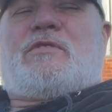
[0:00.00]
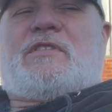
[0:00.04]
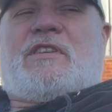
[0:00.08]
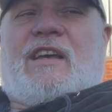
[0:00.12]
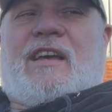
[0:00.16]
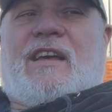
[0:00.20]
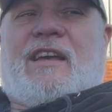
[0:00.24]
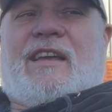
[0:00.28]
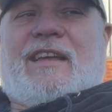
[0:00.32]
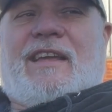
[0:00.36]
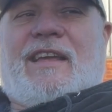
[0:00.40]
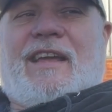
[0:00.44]

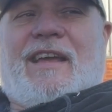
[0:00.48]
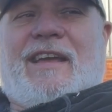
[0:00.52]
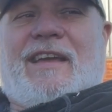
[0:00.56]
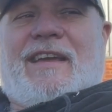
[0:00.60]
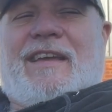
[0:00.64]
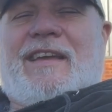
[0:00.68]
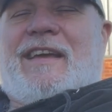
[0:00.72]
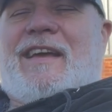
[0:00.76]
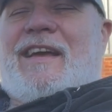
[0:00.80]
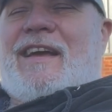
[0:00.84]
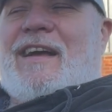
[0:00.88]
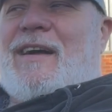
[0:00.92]
day
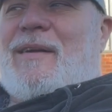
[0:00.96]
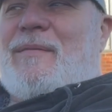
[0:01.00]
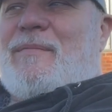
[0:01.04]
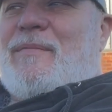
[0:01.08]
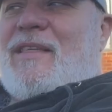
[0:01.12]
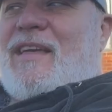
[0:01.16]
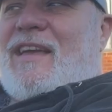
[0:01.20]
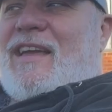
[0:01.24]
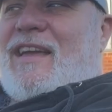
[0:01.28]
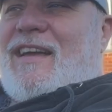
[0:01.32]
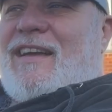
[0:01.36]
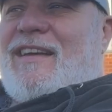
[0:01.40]
up
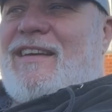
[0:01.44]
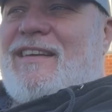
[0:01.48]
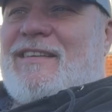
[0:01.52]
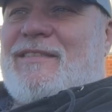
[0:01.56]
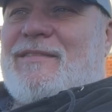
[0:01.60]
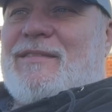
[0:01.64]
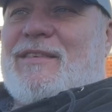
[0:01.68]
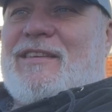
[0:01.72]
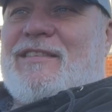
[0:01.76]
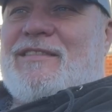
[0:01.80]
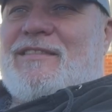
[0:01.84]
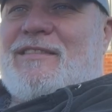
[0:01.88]
there
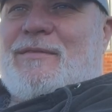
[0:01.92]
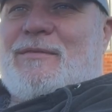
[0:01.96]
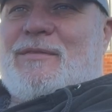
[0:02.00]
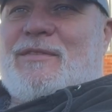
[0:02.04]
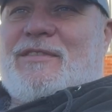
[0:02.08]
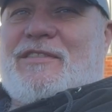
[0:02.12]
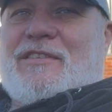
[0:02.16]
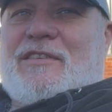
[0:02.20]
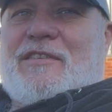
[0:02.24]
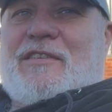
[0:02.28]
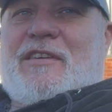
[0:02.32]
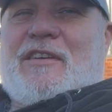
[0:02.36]
because it
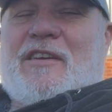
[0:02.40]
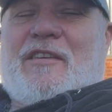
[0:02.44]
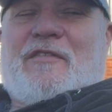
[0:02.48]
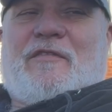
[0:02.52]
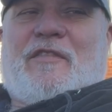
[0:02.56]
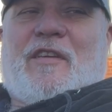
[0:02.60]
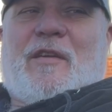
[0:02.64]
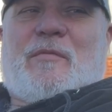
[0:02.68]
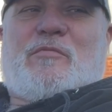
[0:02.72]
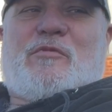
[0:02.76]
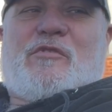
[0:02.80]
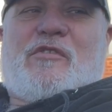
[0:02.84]
was a
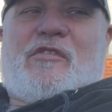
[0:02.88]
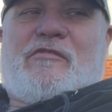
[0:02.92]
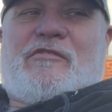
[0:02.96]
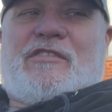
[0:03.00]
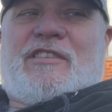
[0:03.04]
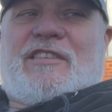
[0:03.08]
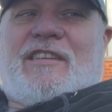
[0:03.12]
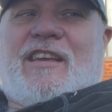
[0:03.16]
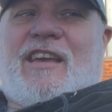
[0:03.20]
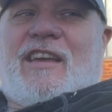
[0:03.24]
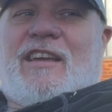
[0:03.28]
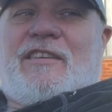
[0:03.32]

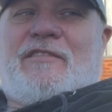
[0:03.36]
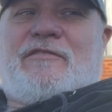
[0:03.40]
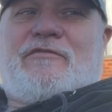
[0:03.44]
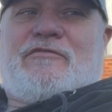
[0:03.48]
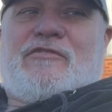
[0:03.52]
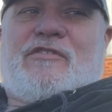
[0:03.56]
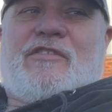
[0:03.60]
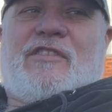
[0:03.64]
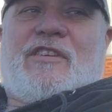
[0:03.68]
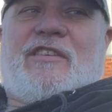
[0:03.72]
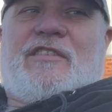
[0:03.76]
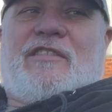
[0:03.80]
February day
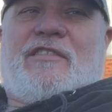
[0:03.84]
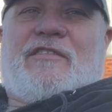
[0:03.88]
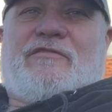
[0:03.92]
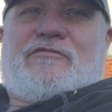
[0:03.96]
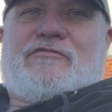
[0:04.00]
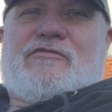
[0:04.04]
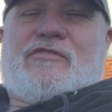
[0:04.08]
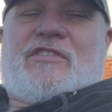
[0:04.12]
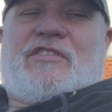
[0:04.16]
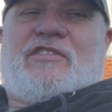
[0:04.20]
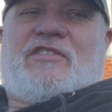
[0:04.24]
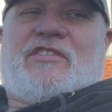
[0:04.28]
for
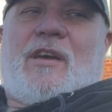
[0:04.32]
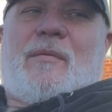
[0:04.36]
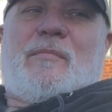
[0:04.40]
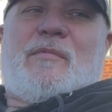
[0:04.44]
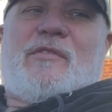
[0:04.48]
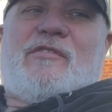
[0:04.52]
a summer